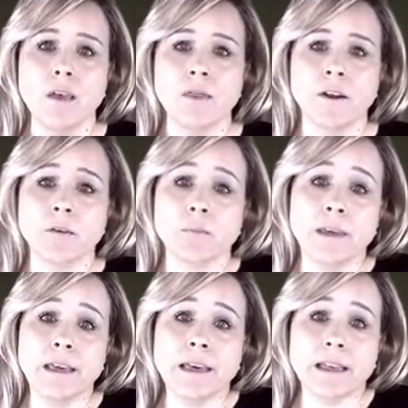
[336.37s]
They're
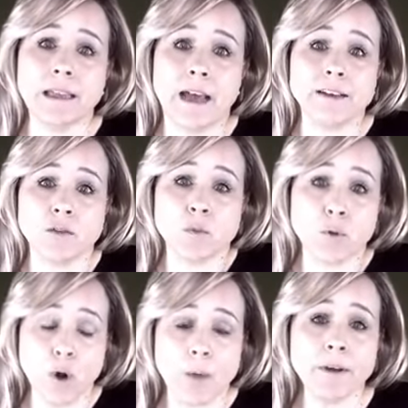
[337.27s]
being lied to. It's
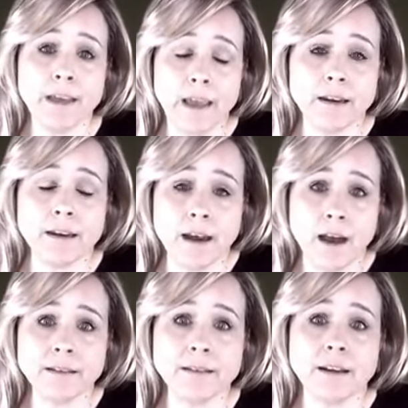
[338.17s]
propaganda
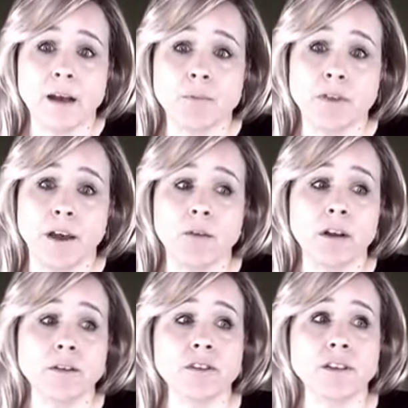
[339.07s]
nonstop without
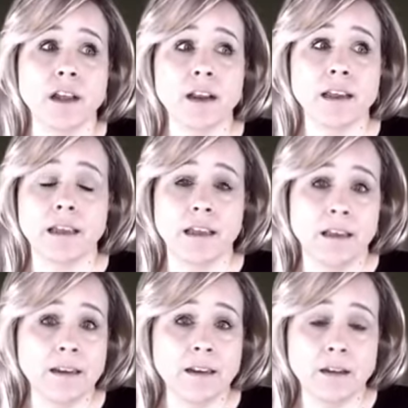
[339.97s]
understanding
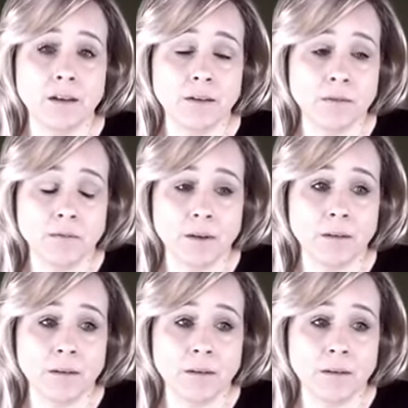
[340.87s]
any re-